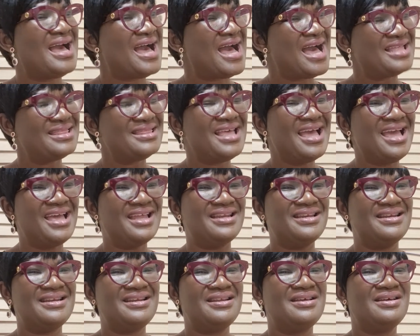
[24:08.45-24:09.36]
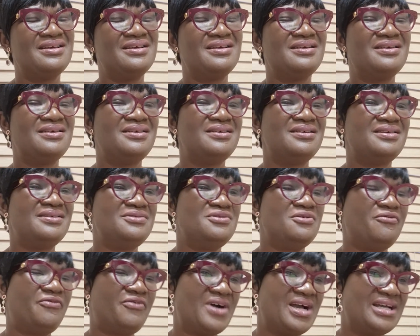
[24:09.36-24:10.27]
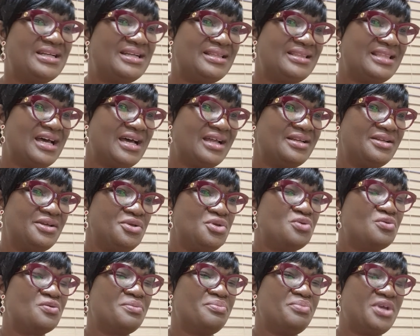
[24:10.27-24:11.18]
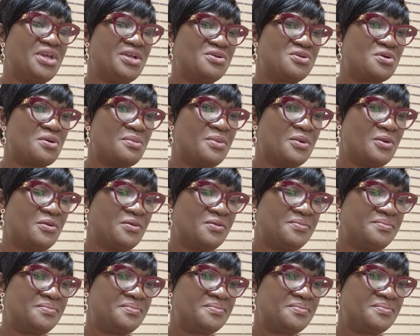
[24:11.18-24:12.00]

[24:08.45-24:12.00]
And then you find out that you're in big trouble.